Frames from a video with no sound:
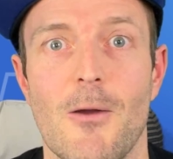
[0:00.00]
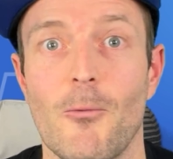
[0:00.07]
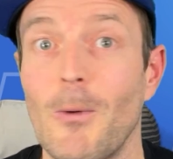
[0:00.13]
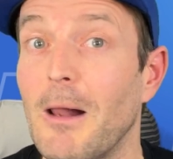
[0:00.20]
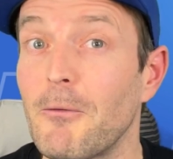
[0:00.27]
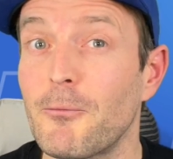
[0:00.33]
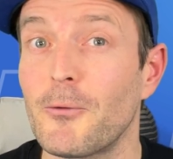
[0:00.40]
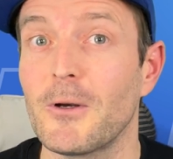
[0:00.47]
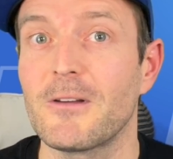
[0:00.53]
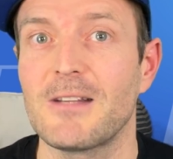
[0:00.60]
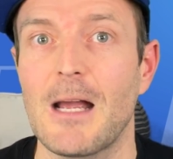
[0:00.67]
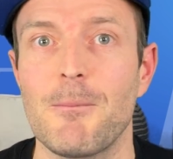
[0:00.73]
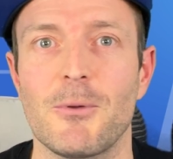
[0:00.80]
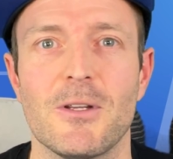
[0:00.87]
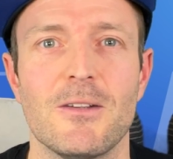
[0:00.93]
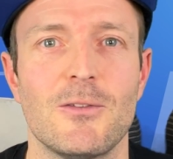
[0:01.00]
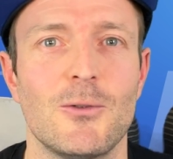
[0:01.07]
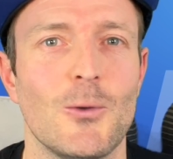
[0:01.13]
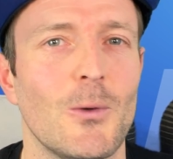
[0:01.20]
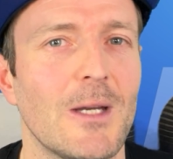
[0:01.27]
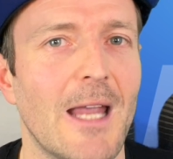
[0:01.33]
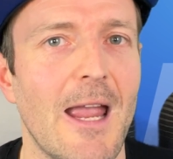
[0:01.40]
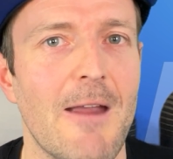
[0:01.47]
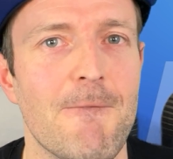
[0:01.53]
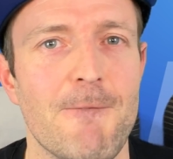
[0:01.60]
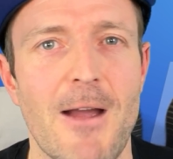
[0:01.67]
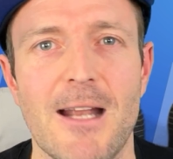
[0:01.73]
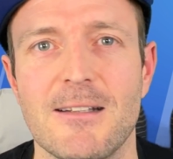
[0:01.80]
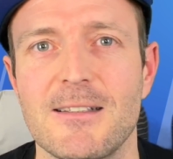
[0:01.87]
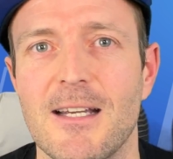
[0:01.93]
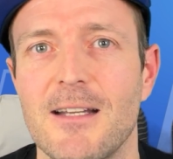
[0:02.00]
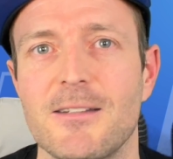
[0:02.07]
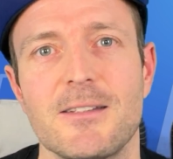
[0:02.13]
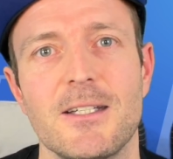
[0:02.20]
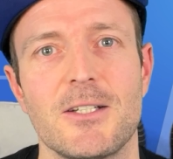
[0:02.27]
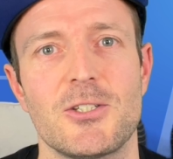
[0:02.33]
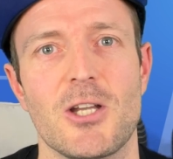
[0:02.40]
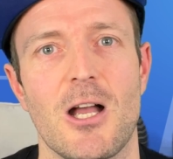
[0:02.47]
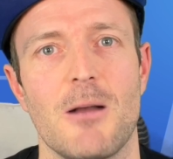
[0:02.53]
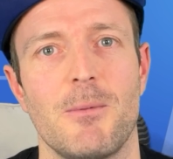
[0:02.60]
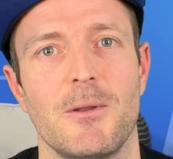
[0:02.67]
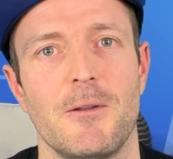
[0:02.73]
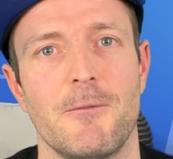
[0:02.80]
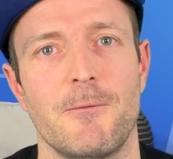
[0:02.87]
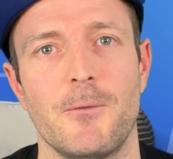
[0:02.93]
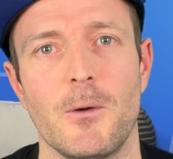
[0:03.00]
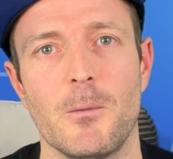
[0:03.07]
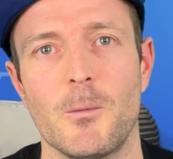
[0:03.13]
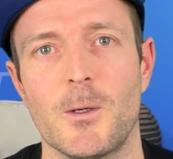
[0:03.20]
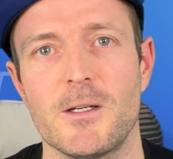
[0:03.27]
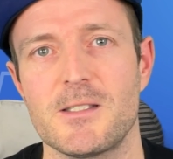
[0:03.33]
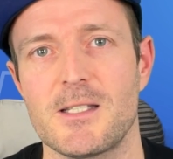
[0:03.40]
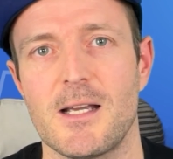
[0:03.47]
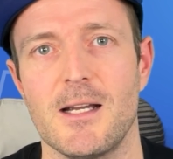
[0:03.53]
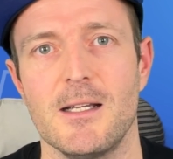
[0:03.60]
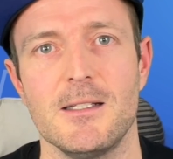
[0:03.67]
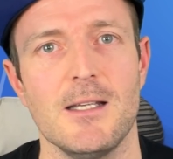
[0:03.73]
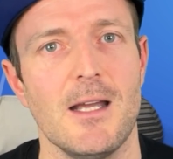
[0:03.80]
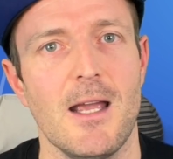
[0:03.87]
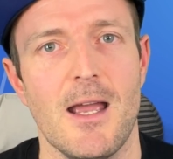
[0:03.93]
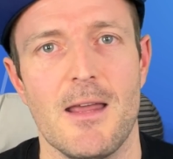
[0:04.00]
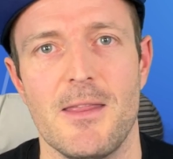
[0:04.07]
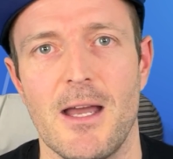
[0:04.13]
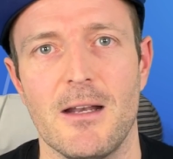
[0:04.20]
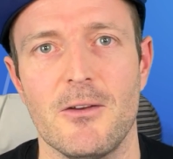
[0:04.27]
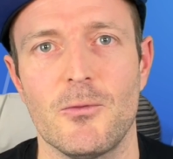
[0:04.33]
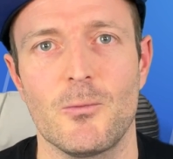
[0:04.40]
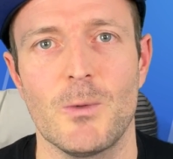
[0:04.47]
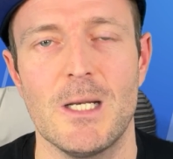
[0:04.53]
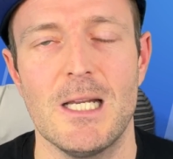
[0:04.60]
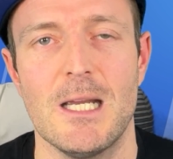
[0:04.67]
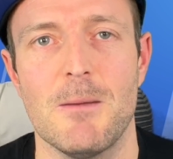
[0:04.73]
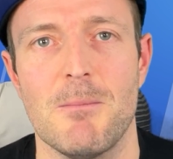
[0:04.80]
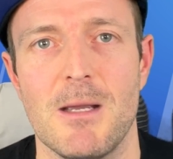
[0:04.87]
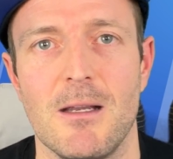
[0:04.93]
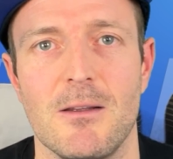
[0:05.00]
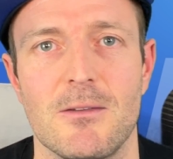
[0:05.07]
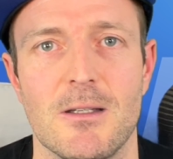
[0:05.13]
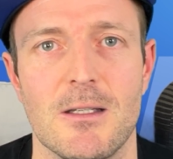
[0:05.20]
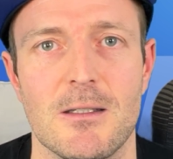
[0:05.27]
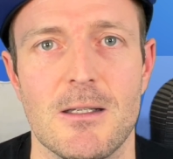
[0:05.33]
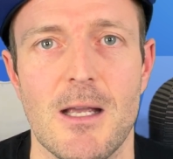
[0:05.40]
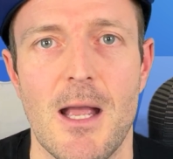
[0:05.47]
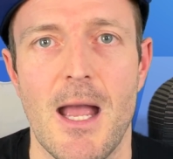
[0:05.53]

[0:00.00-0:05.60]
Ralph, for example, is doing a fantastic job on the firmware side. That is really amazing.